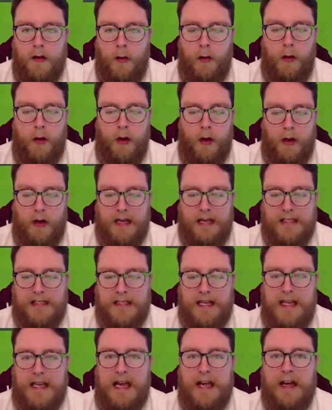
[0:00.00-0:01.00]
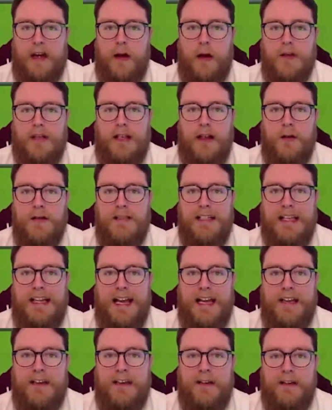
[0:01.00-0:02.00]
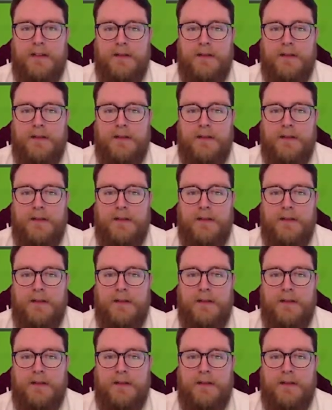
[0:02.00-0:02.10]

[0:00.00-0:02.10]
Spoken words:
Oh, Lacazette there. Goes close again.